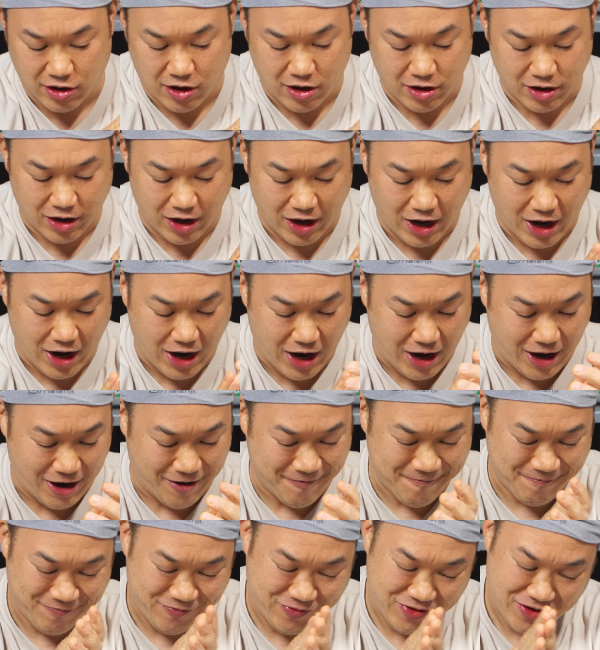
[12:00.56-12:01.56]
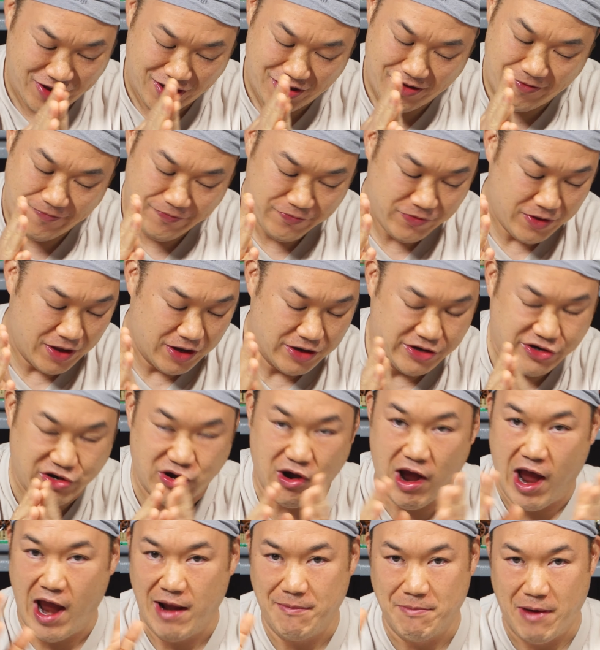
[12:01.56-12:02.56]
on, and I
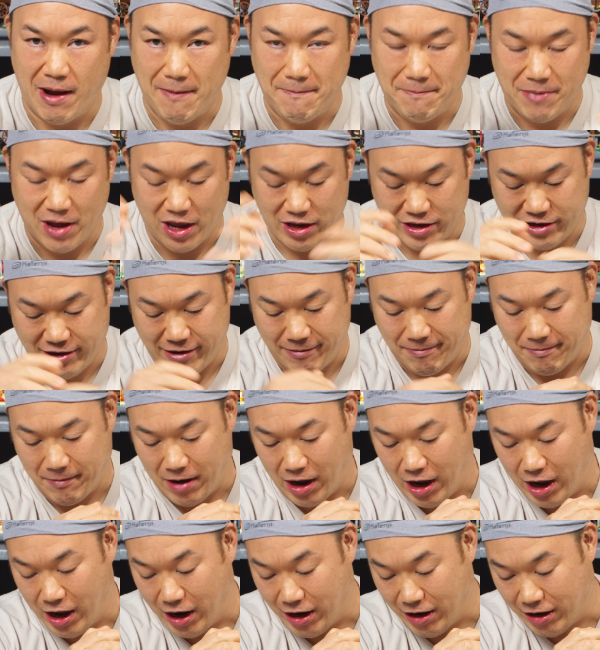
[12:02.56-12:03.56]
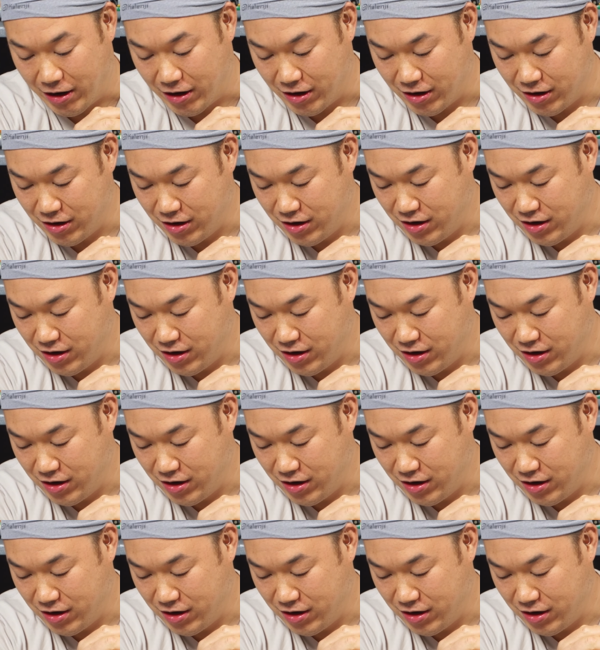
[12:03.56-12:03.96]
tried my best, man.